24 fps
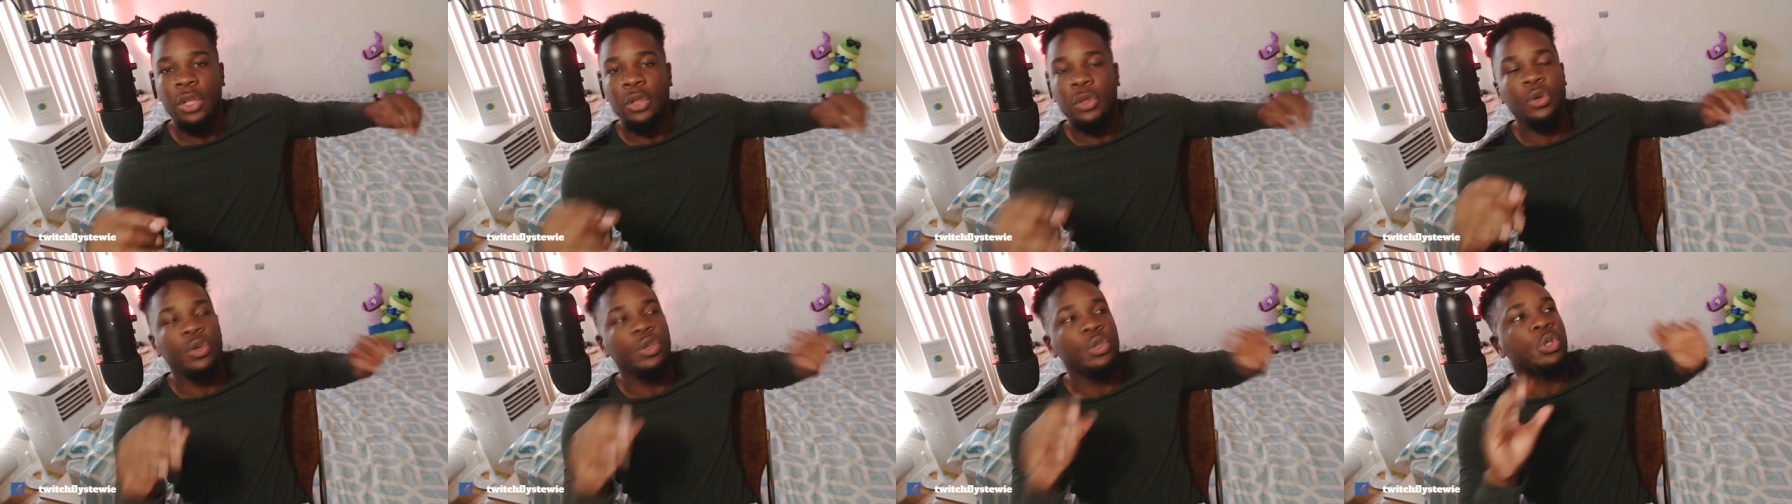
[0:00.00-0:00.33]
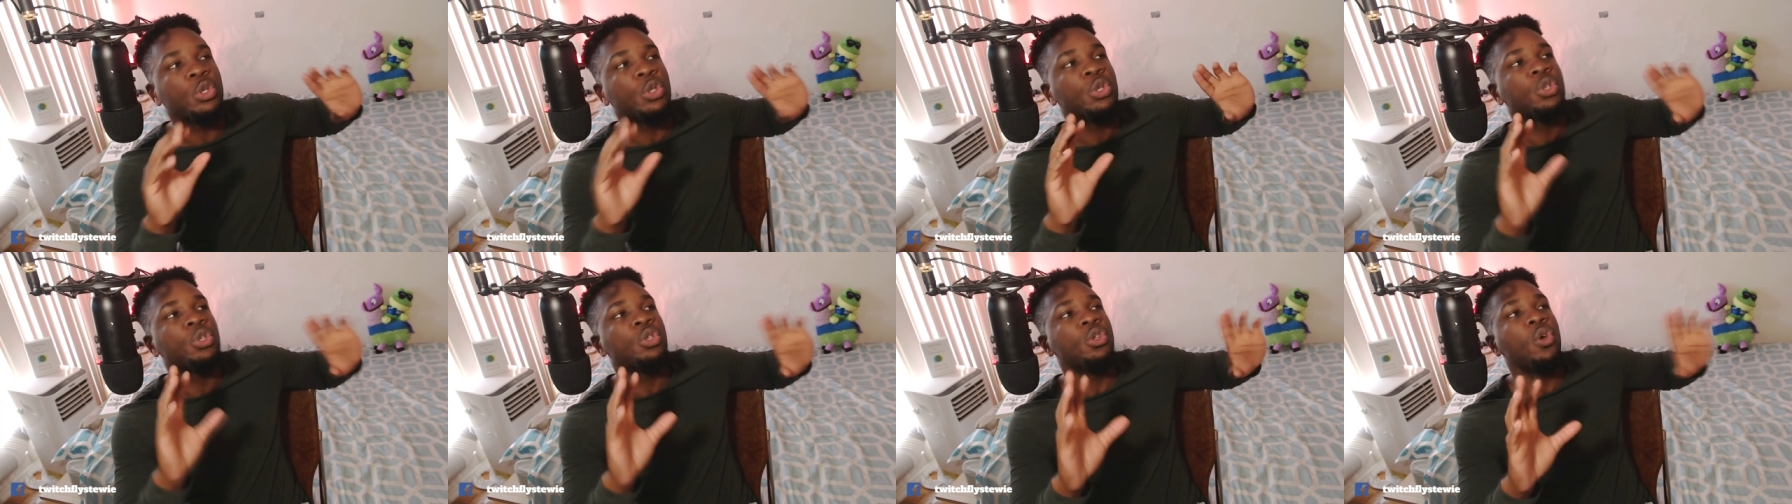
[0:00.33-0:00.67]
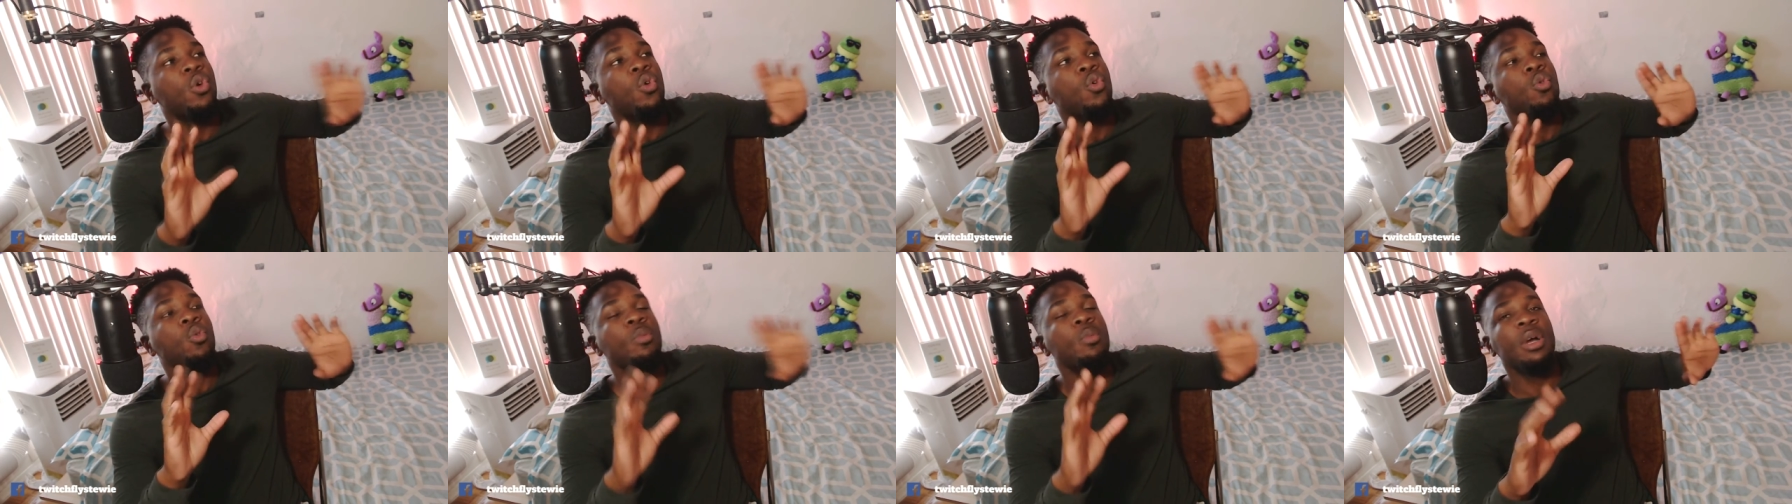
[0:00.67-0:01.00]
There is
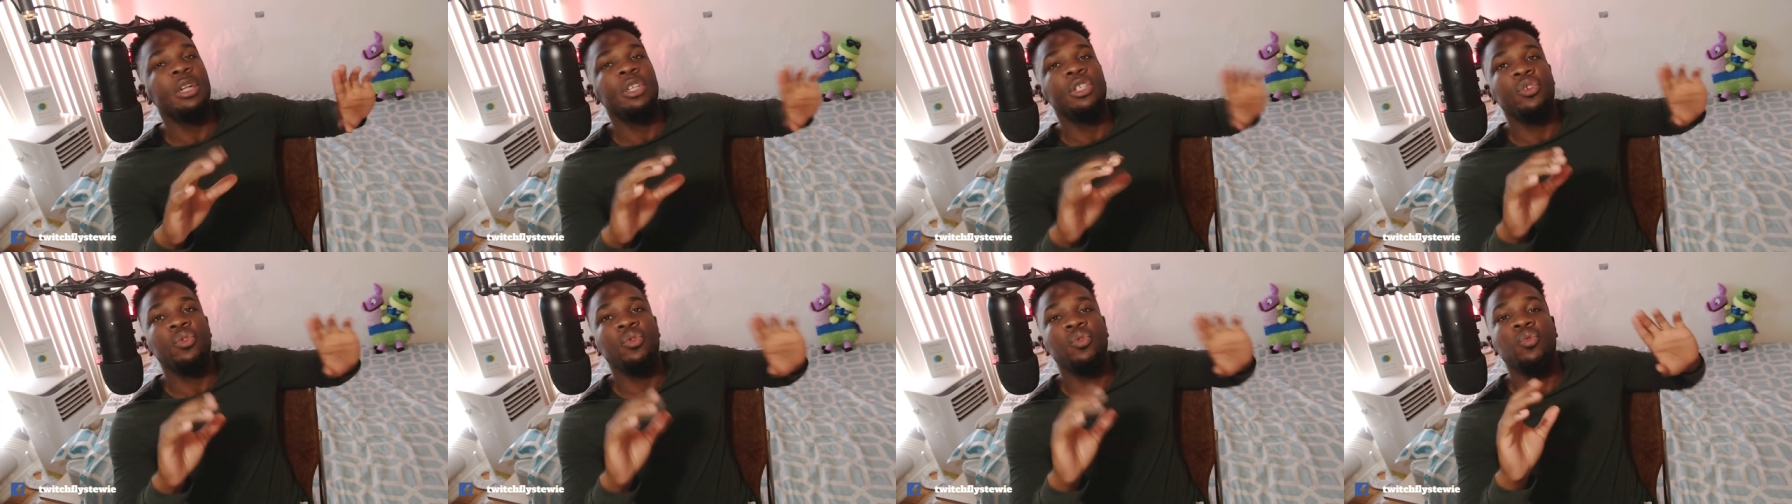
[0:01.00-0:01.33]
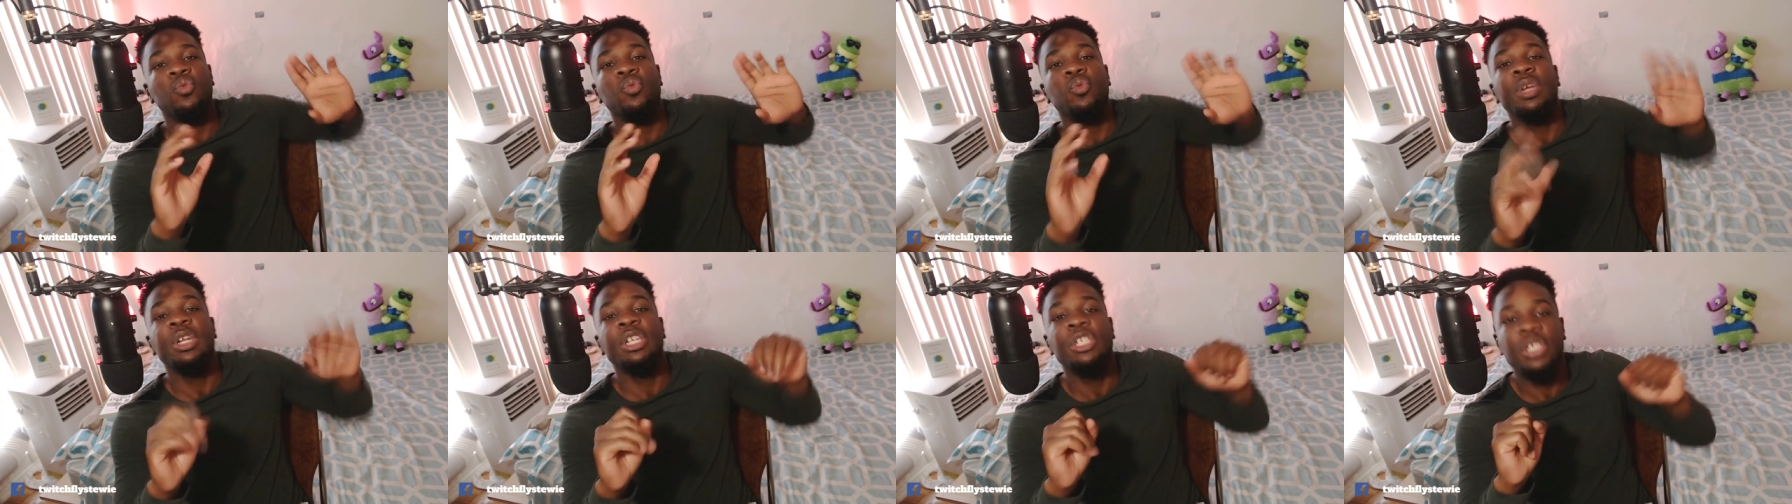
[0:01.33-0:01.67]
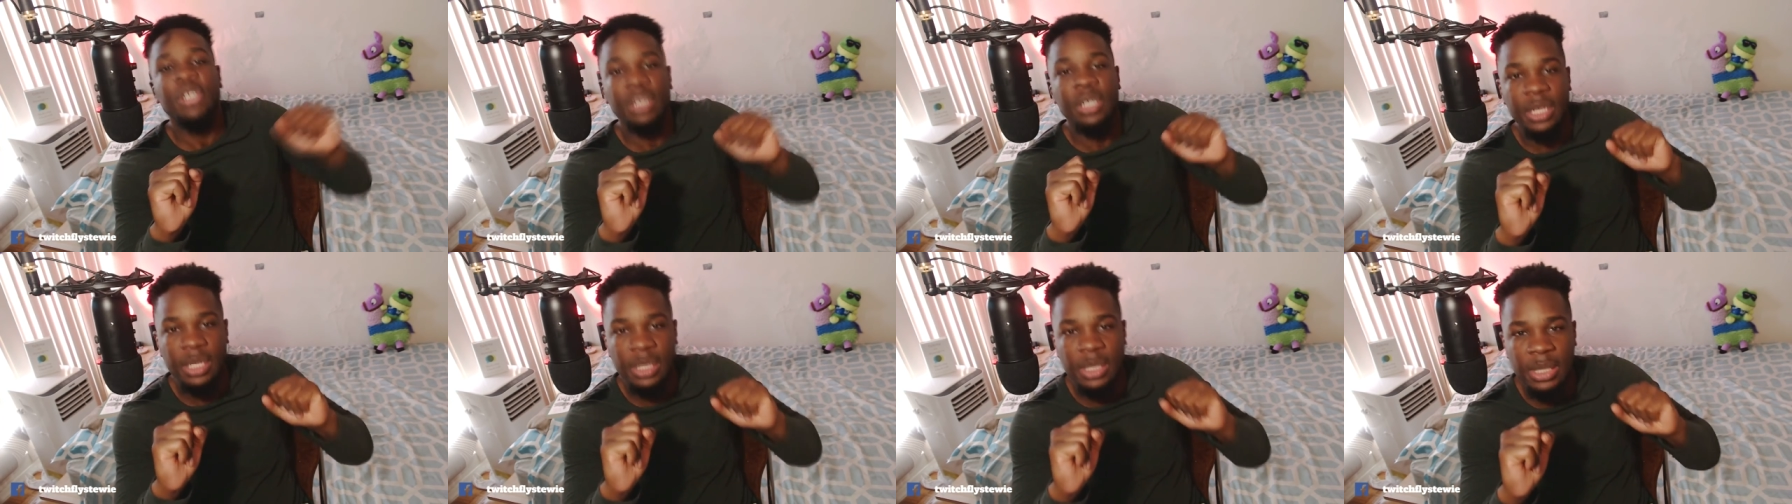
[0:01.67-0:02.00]
so much
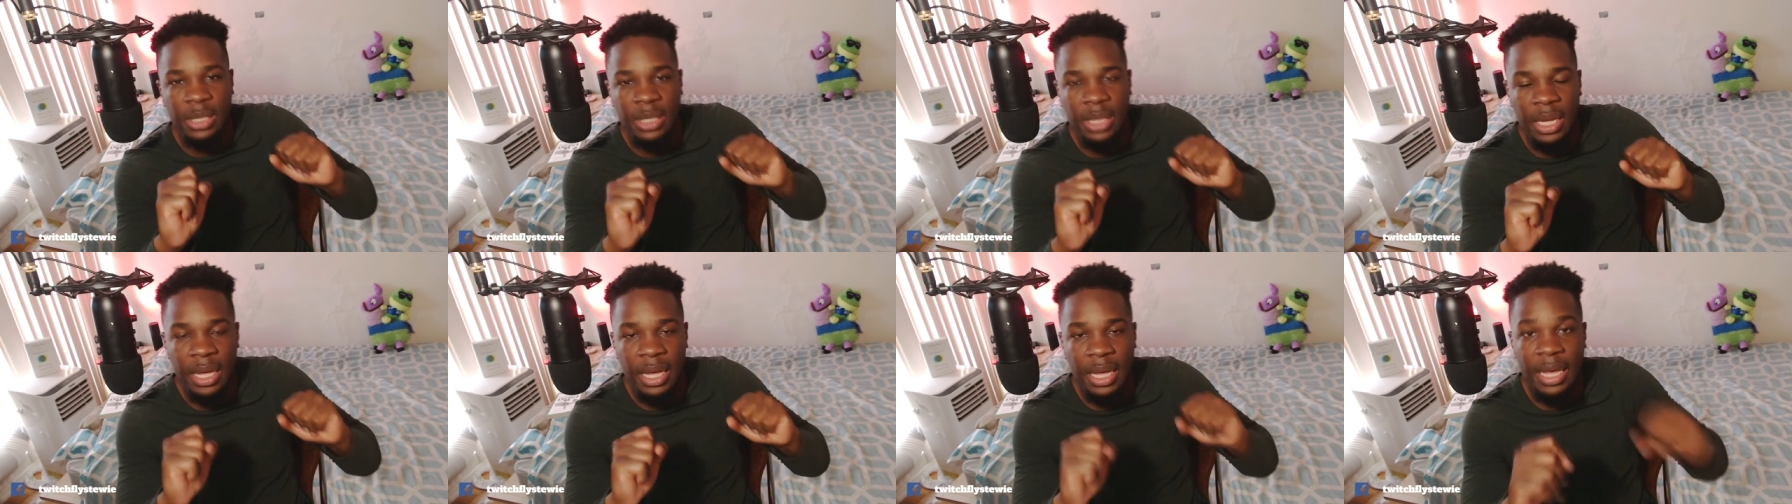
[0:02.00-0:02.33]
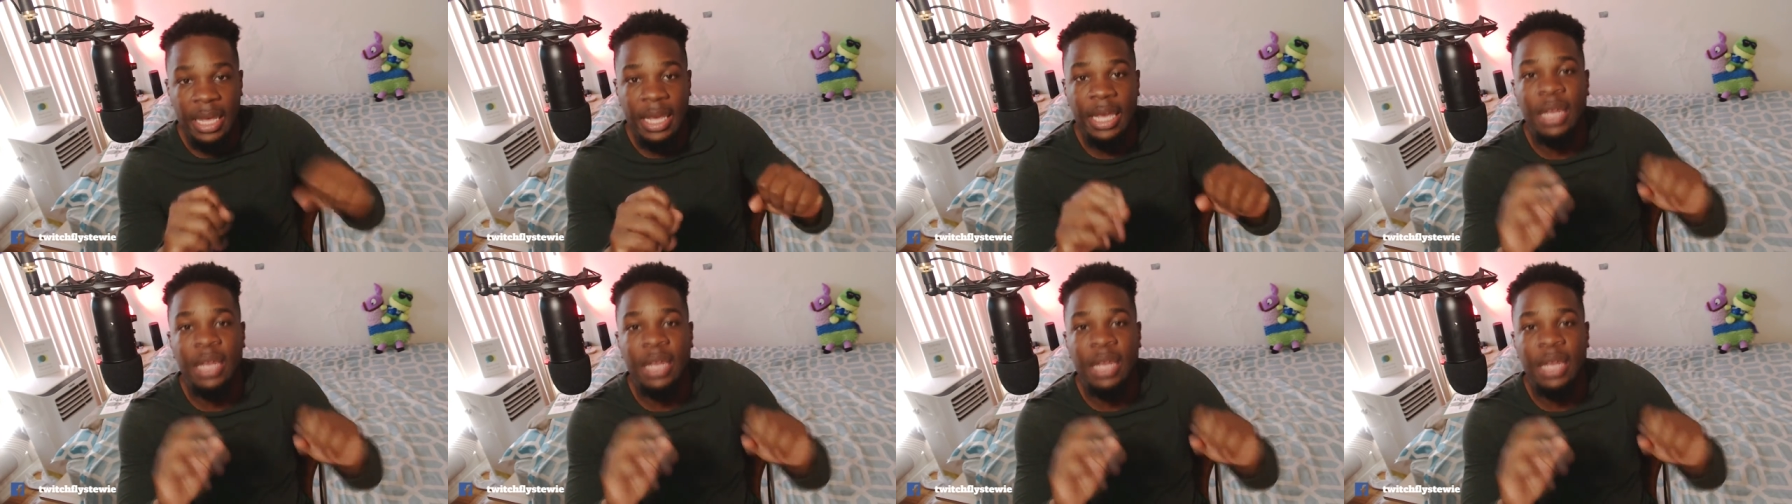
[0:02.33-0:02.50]
richness